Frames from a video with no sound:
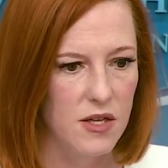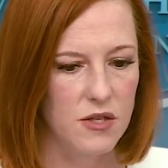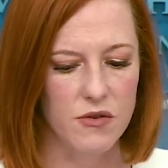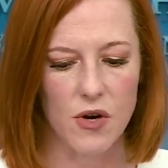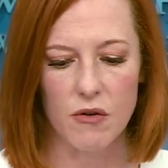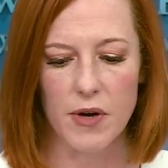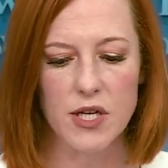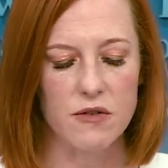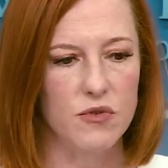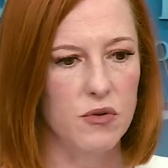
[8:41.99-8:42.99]
So there are a
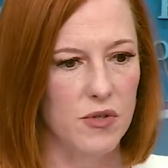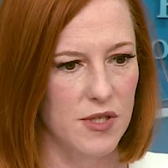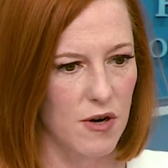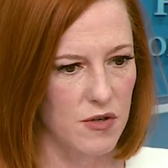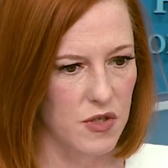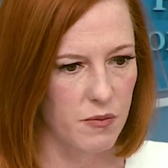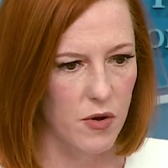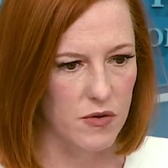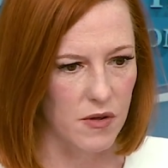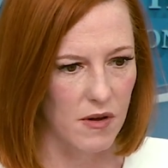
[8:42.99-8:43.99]
range of tools at our
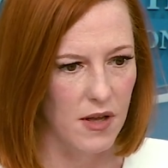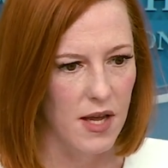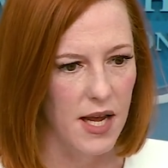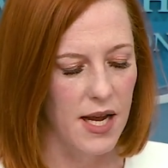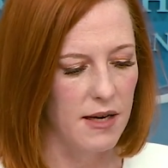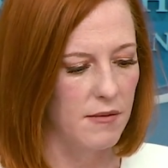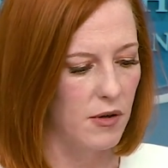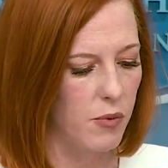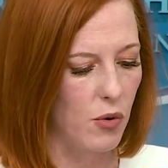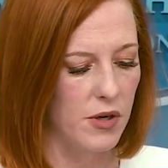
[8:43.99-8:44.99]
disposal in
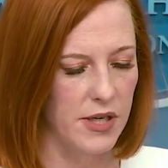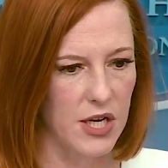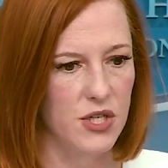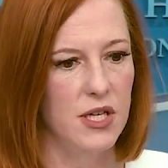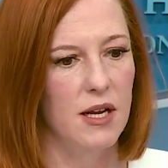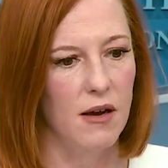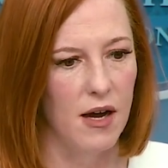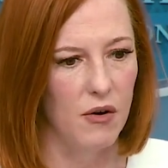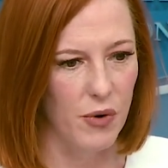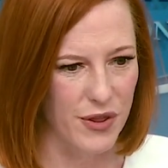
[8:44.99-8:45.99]
coordination
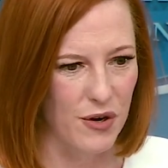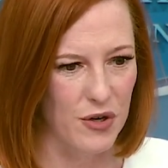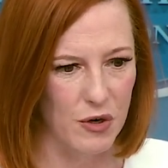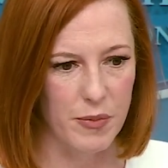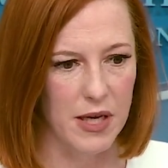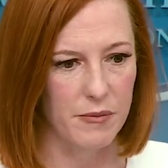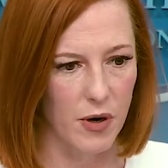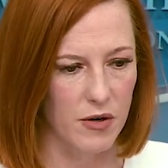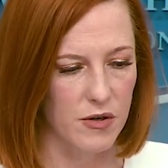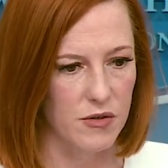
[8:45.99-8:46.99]
with our European
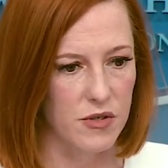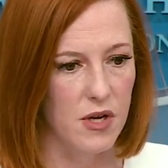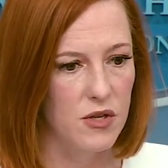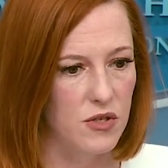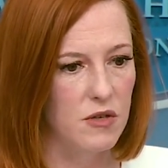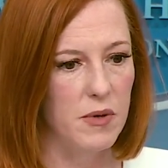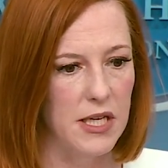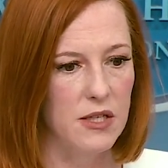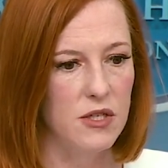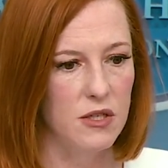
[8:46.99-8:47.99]
partners, should we
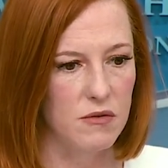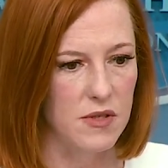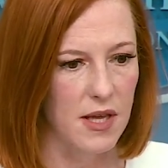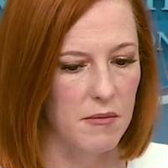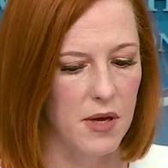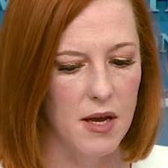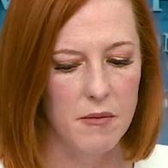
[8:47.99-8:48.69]
need to use them.